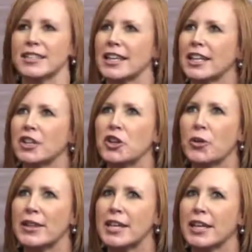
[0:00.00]
And, you know,
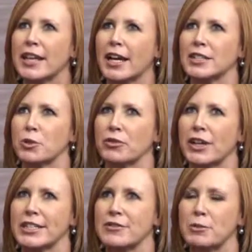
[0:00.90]
I think that's
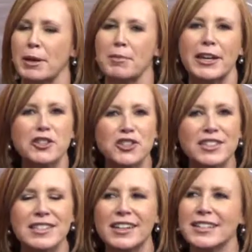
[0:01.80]
reflective in my
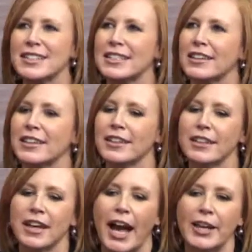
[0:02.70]
patients that I see.
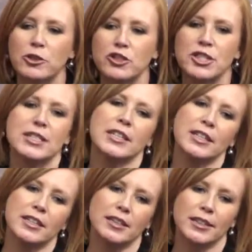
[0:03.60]
I don't just
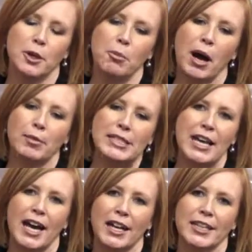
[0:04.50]
see mom and
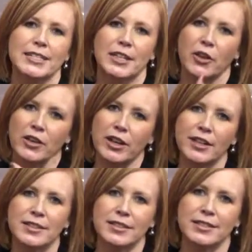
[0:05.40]
dad, I see all the
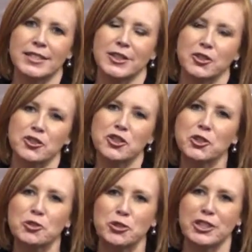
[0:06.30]
cousins and their
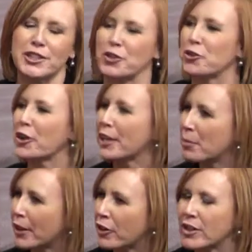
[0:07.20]
children and their
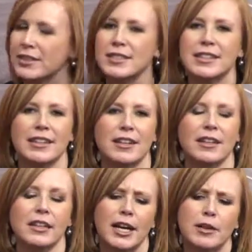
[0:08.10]
grandparents, and
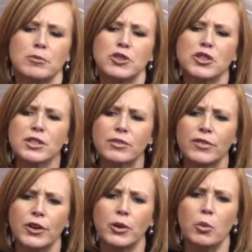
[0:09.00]
just a
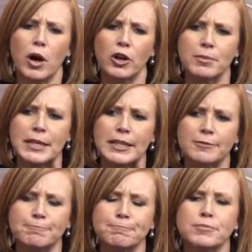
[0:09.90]
very
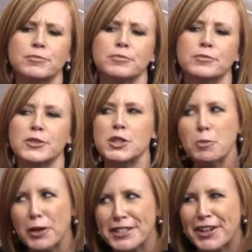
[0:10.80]
welcoming,
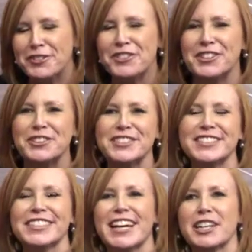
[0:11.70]
small-town feel
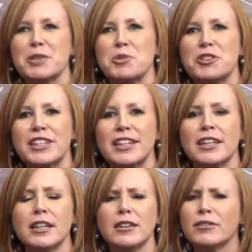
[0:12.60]
kind of community,
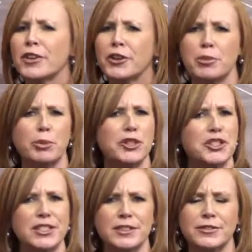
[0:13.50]
very
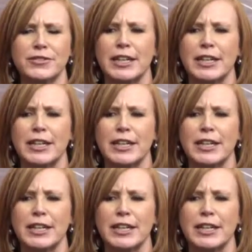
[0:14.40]
appreciative,